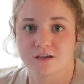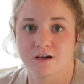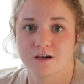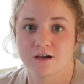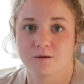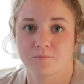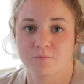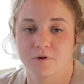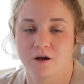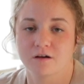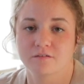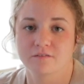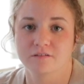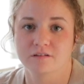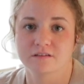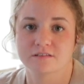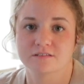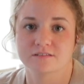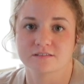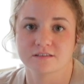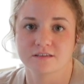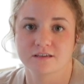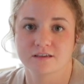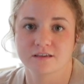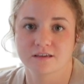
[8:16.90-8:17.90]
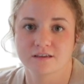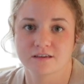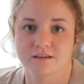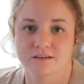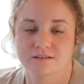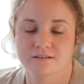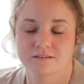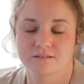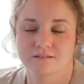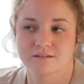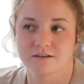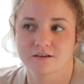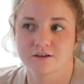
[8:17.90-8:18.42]
obviously
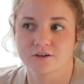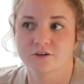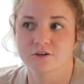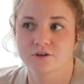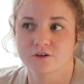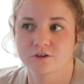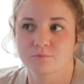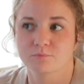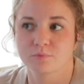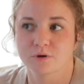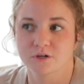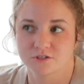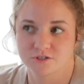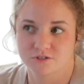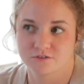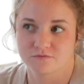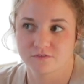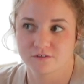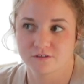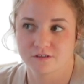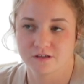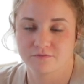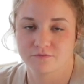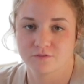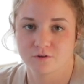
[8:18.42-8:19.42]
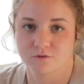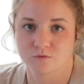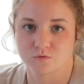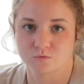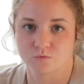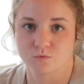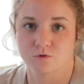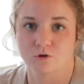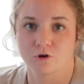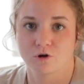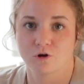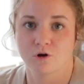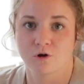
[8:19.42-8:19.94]
a good bunch of the leftovers
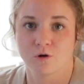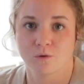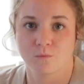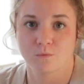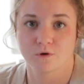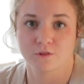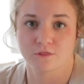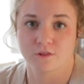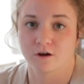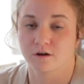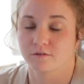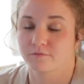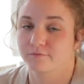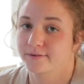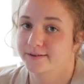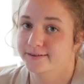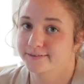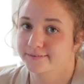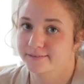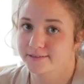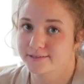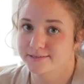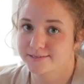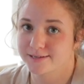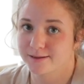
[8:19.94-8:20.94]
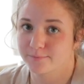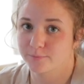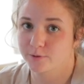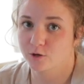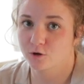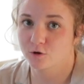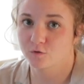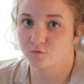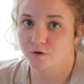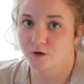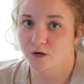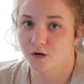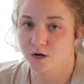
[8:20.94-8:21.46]
will go home with our friend that's coming
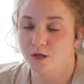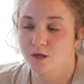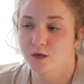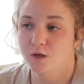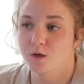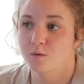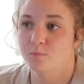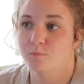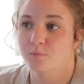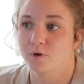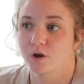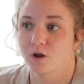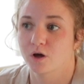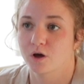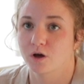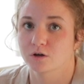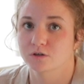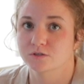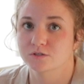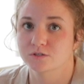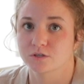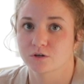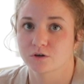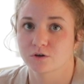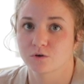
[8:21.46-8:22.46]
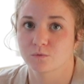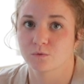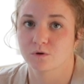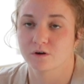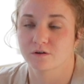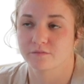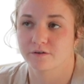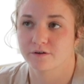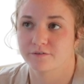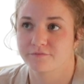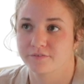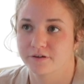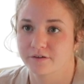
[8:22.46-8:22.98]
over, but also one of
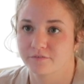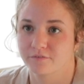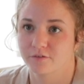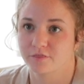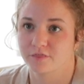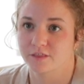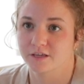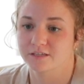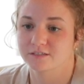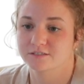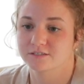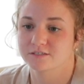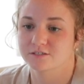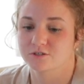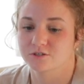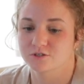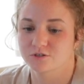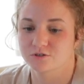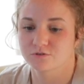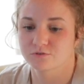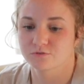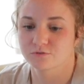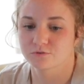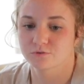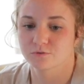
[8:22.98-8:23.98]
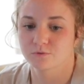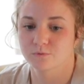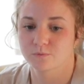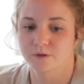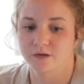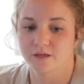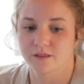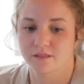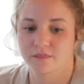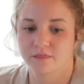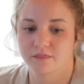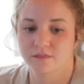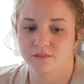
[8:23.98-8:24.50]
our favorite things to do
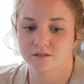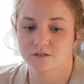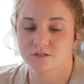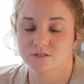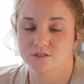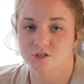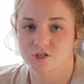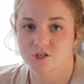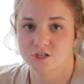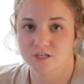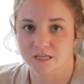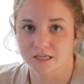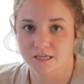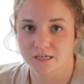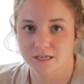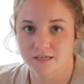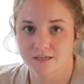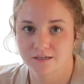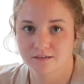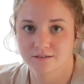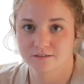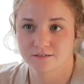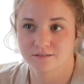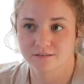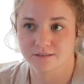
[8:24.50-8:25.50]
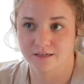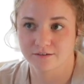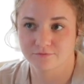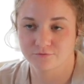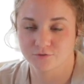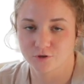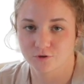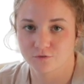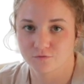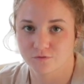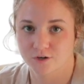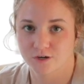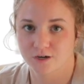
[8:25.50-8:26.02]
with turkey
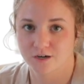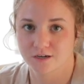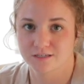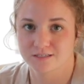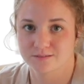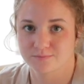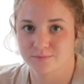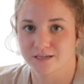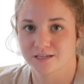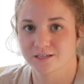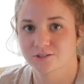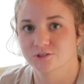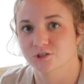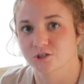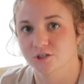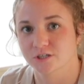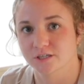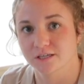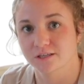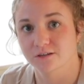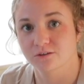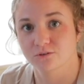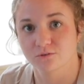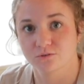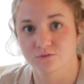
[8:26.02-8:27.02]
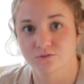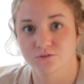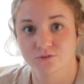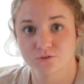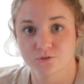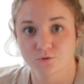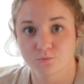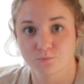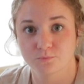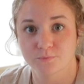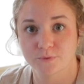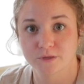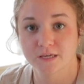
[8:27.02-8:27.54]
leftover is make turkey noodle
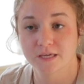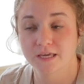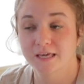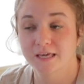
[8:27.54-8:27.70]
soup.